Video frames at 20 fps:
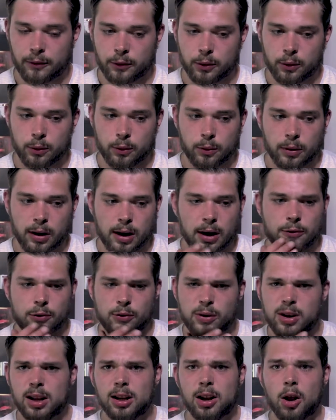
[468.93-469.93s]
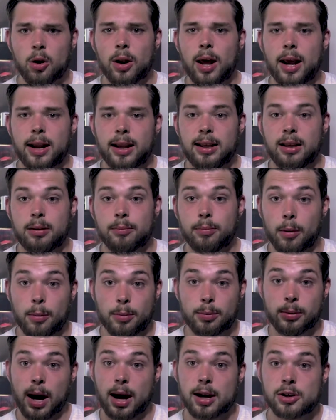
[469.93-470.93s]
If you have really low lighting, you
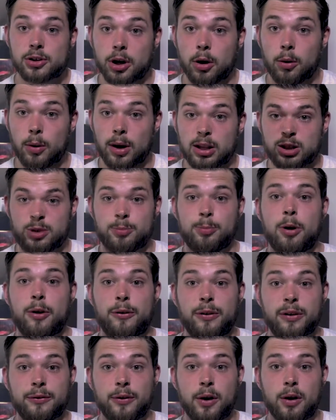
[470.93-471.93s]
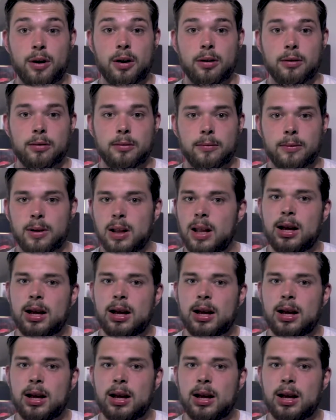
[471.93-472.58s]
bump up your ISO and it's a perfect photo.